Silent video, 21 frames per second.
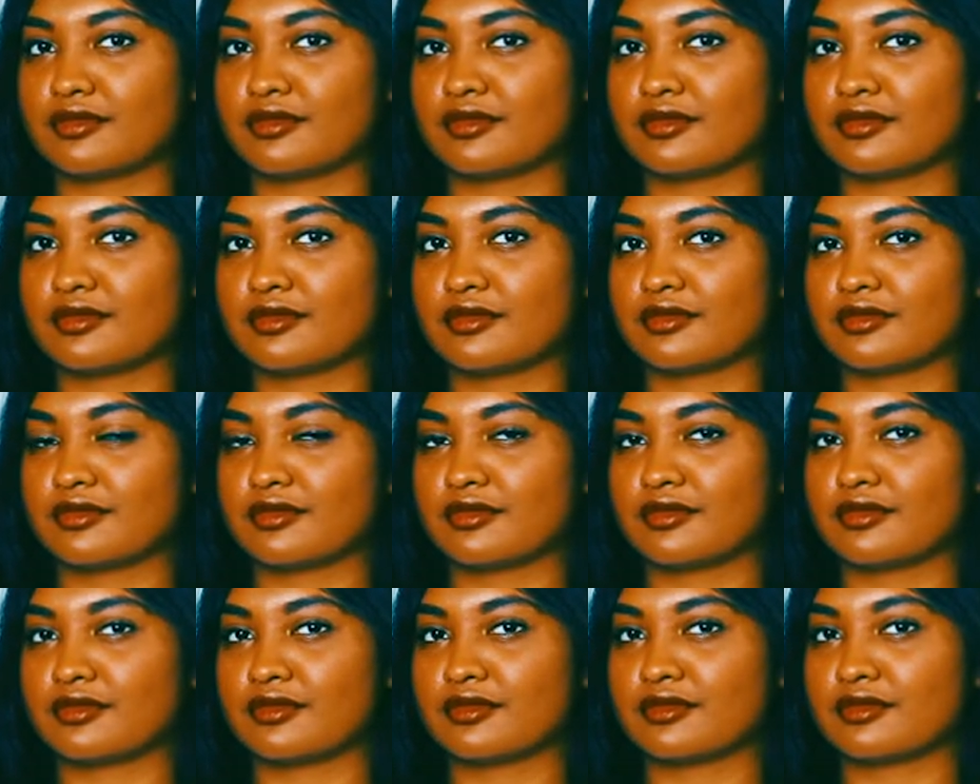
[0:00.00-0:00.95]

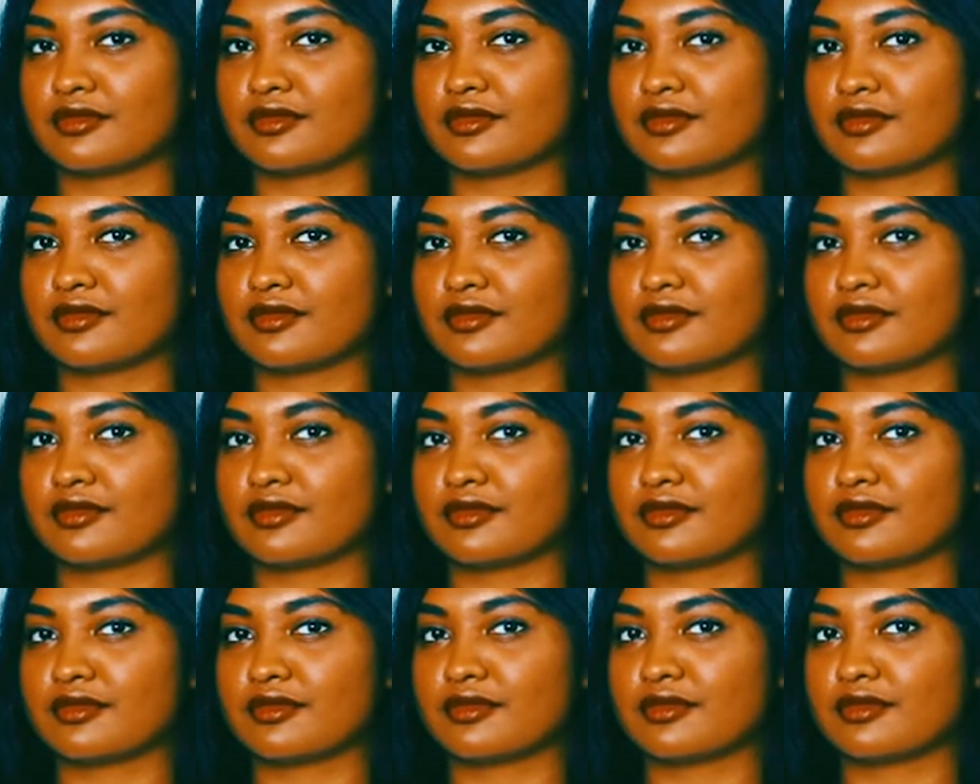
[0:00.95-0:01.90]

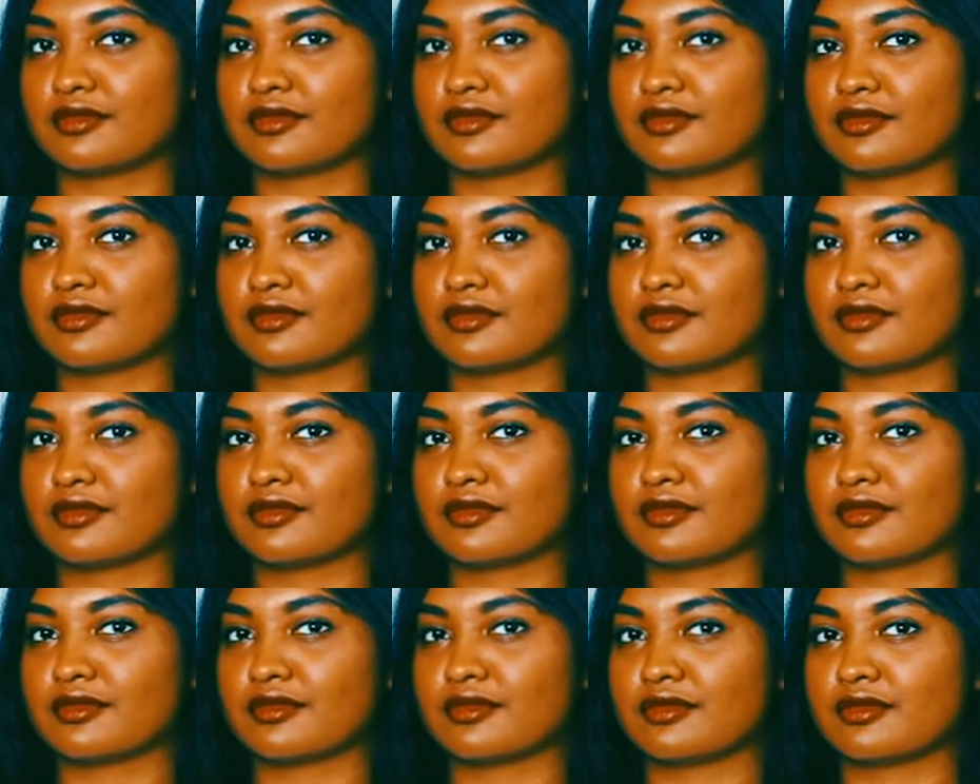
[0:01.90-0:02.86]

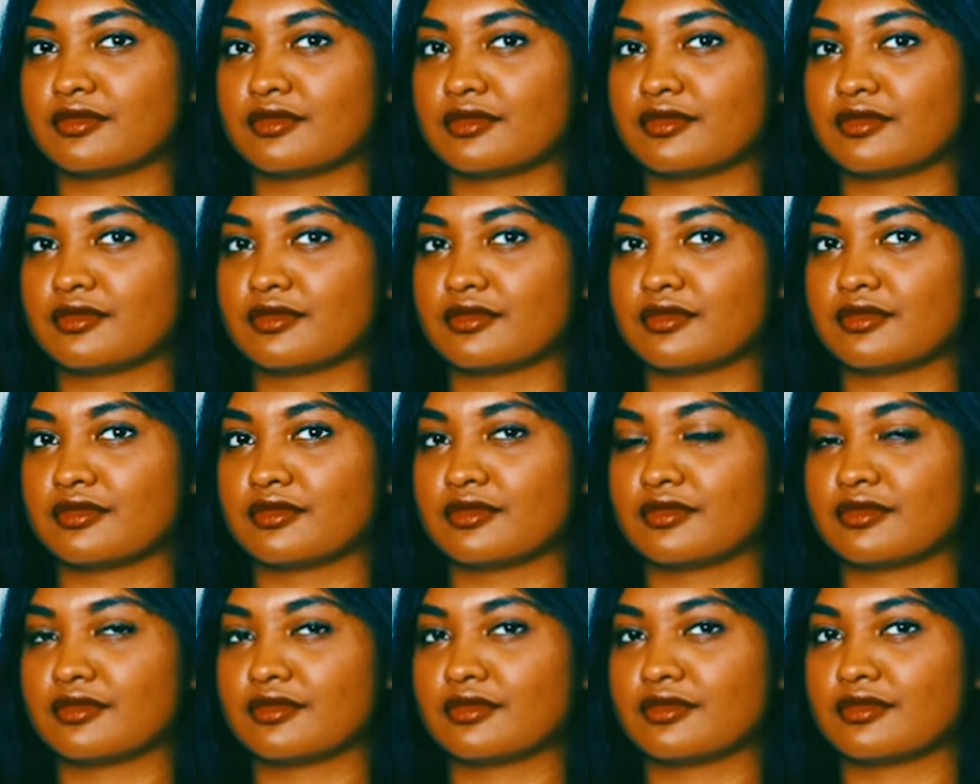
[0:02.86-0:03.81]

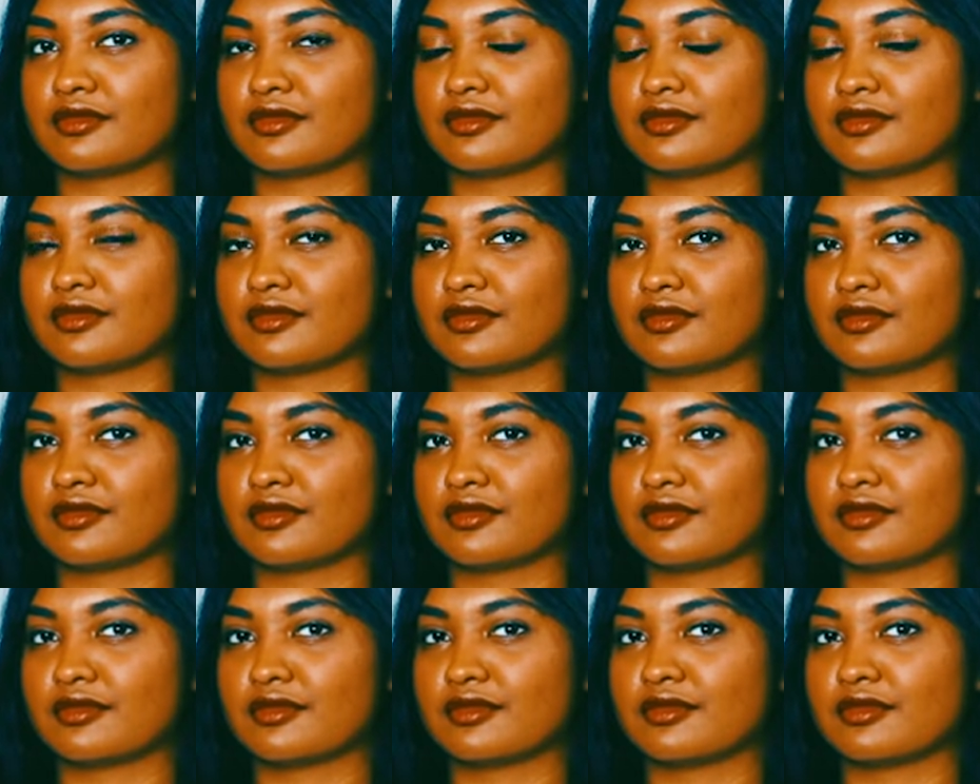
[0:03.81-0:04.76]

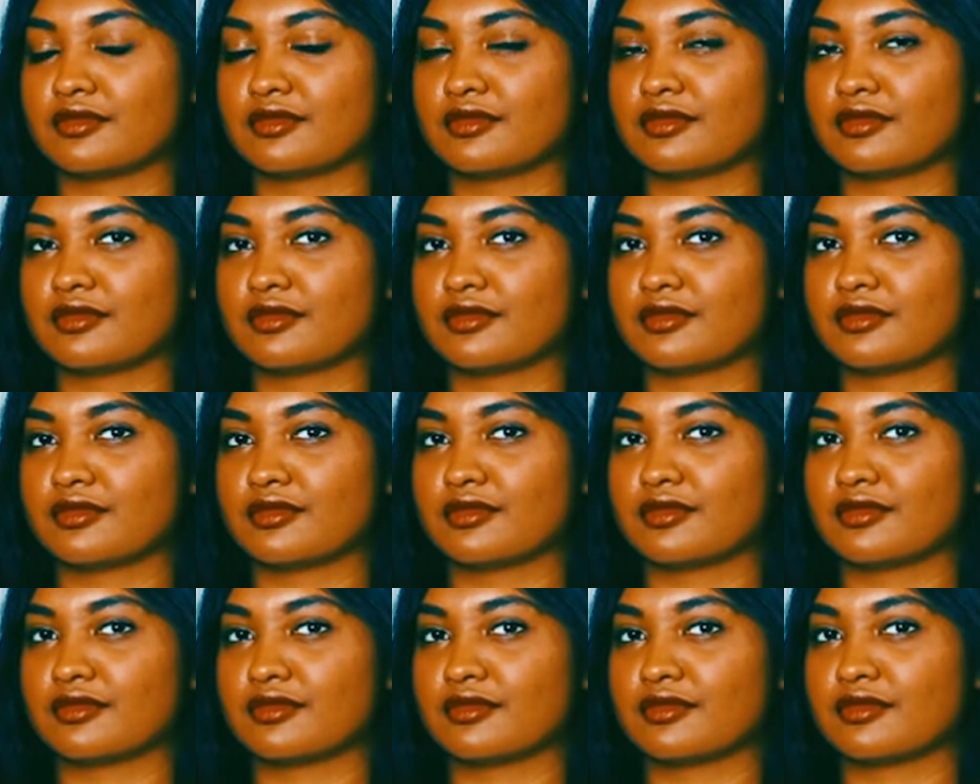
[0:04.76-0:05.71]

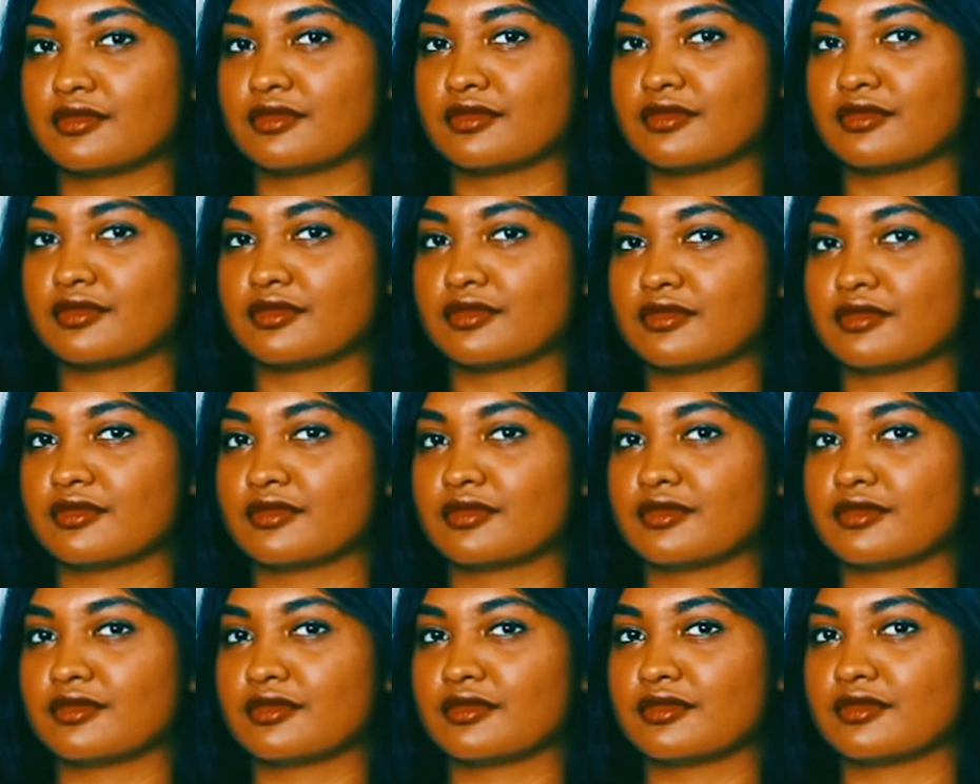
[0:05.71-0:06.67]

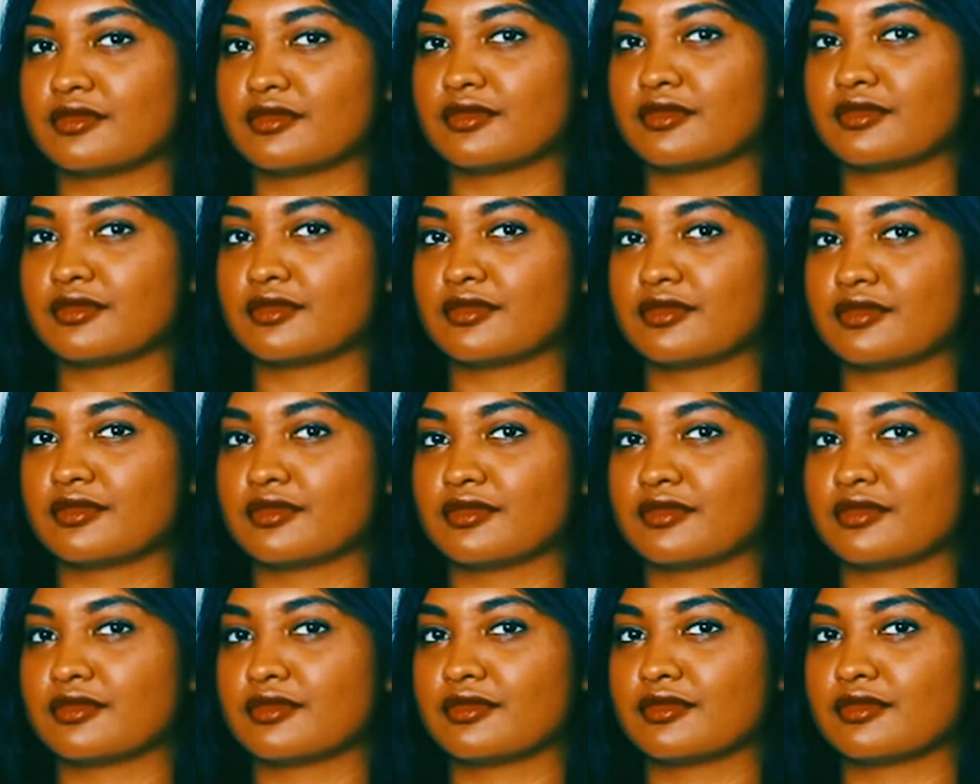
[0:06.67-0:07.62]

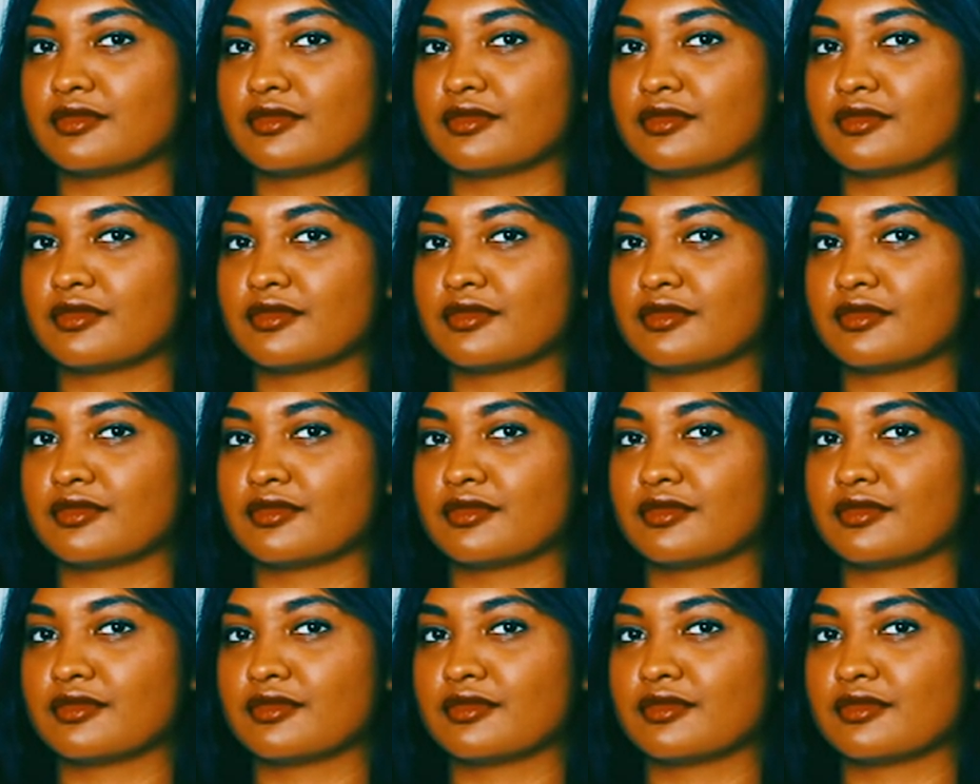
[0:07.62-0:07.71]
Nothing is said.